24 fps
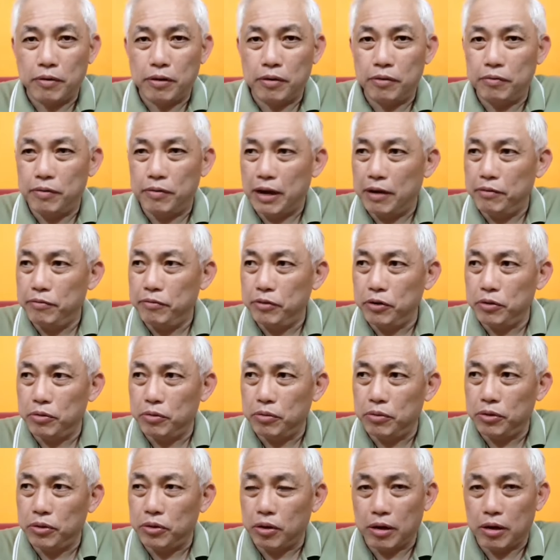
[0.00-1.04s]
of the very few
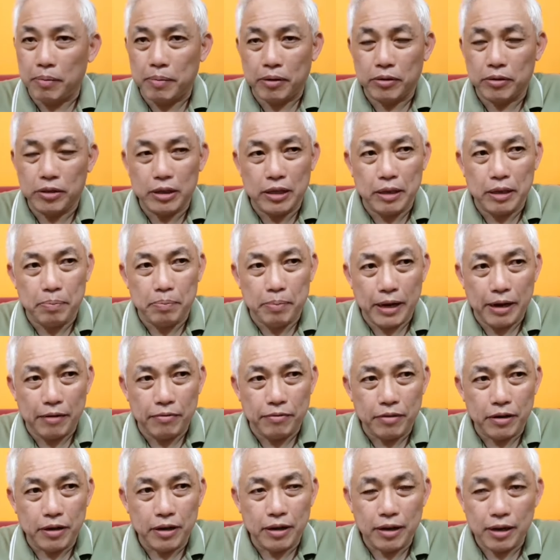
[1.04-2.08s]
who talk about
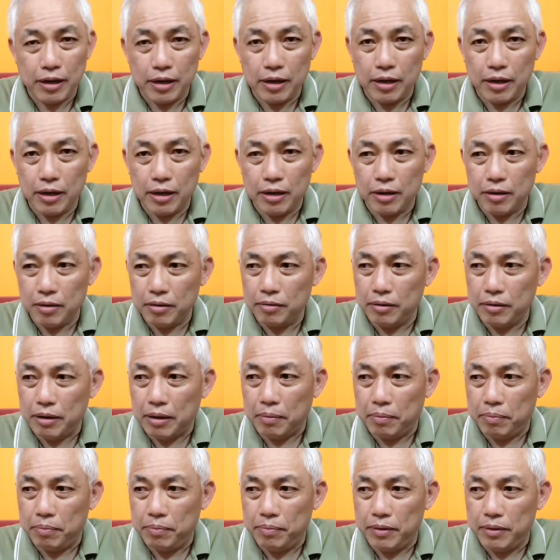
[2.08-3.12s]
CPF,
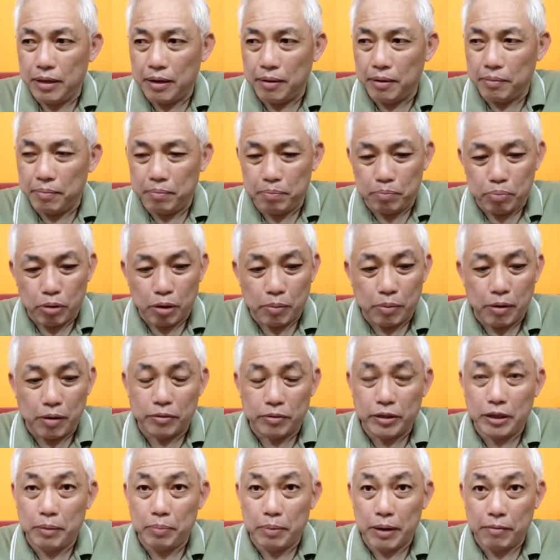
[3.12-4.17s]
the problem
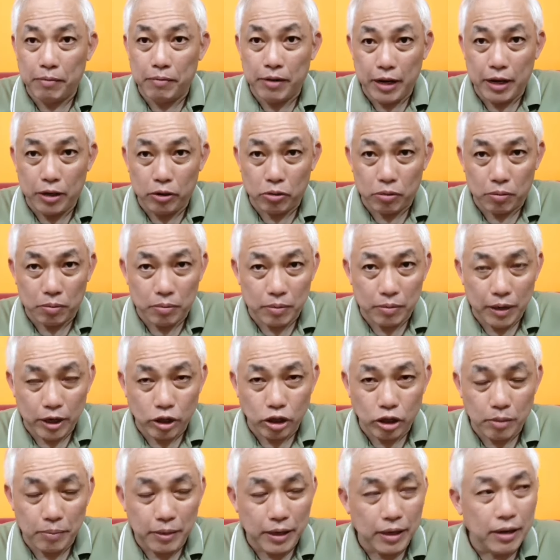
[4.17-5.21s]
of CPF linked to
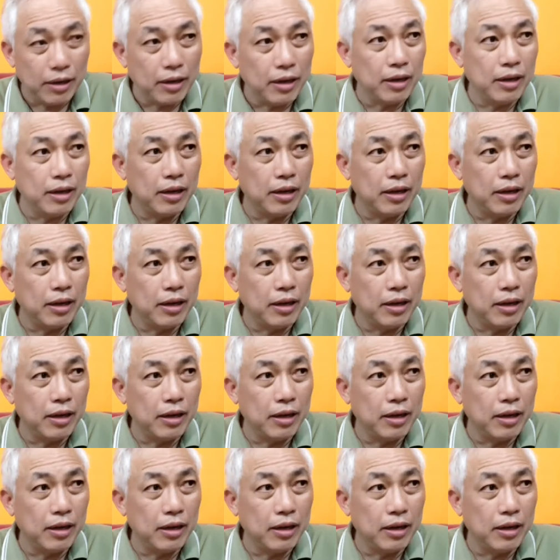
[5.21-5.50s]
HDB.